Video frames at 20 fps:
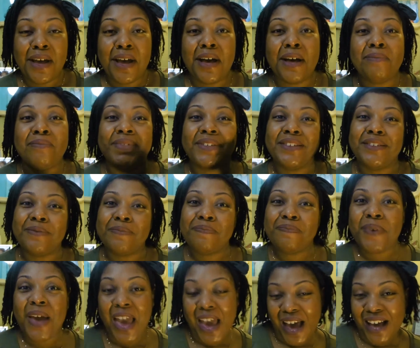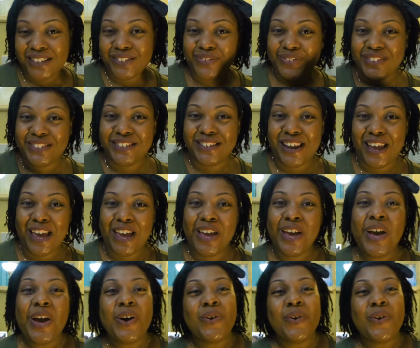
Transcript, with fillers: um, this past Wednesday,